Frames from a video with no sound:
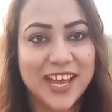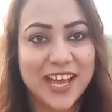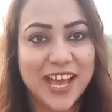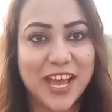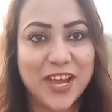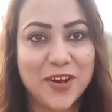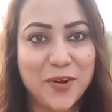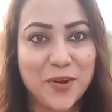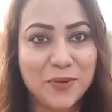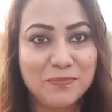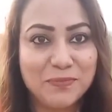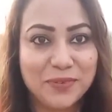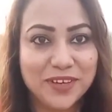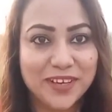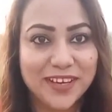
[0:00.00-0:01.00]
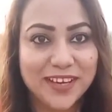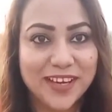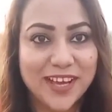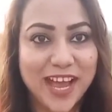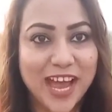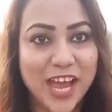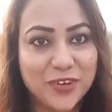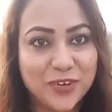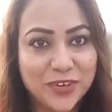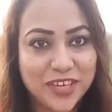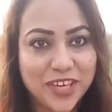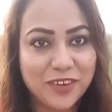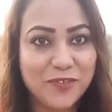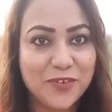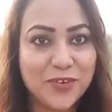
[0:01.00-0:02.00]
I hope I could
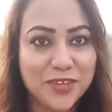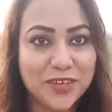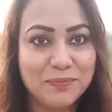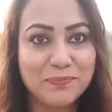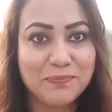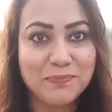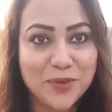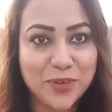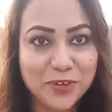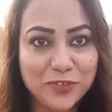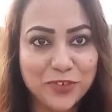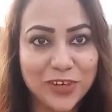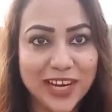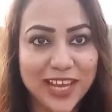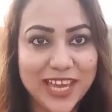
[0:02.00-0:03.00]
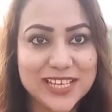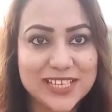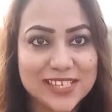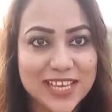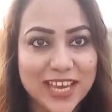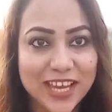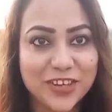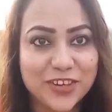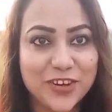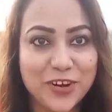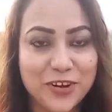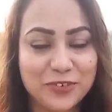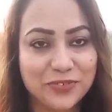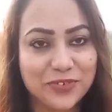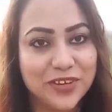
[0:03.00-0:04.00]
give you the beautiful insight
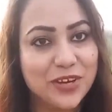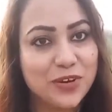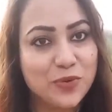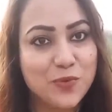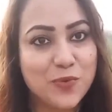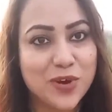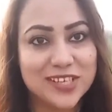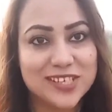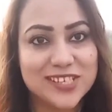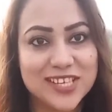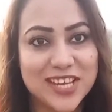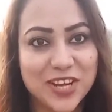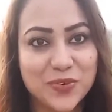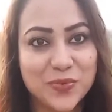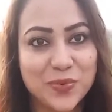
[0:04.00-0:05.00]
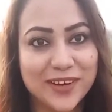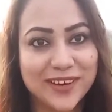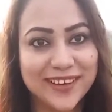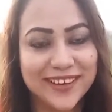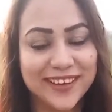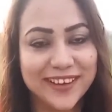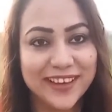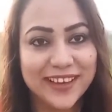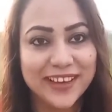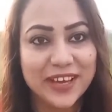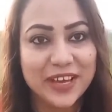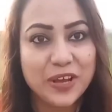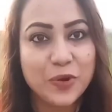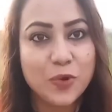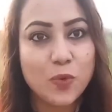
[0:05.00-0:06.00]
of what is shadow work
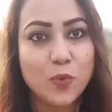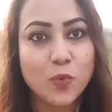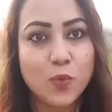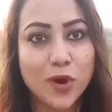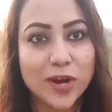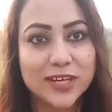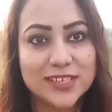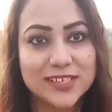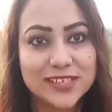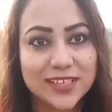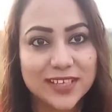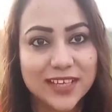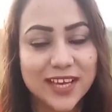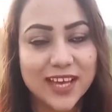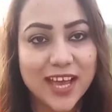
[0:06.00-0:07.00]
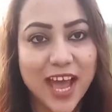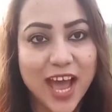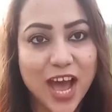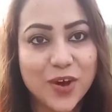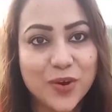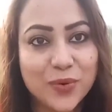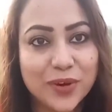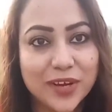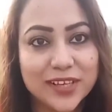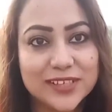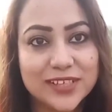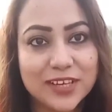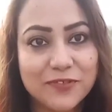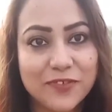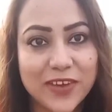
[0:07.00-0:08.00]
what how it
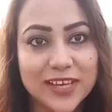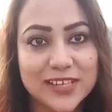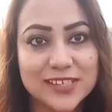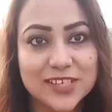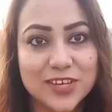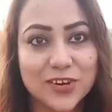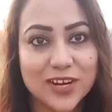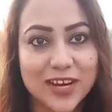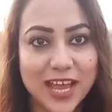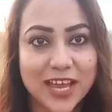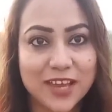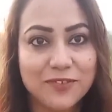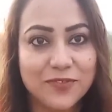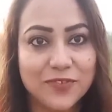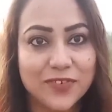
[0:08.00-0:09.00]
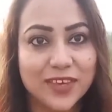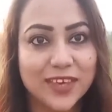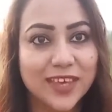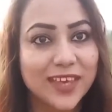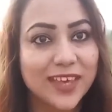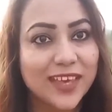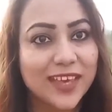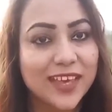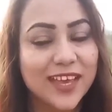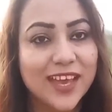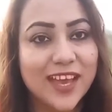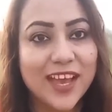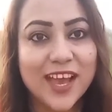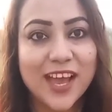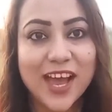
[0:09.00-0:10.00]
affects your life
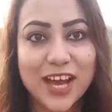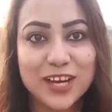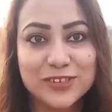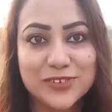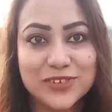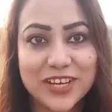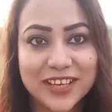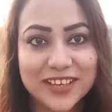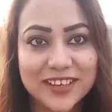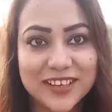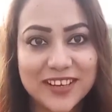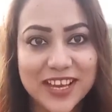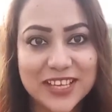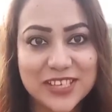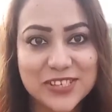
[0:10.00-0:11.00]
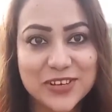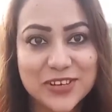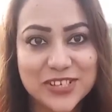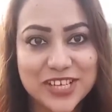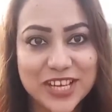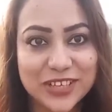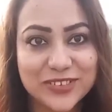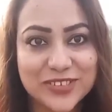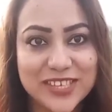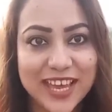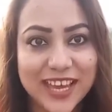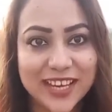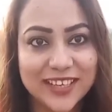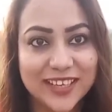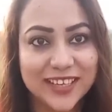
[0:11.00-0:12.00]
how to recognize your shadow
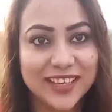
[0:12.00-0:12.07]
side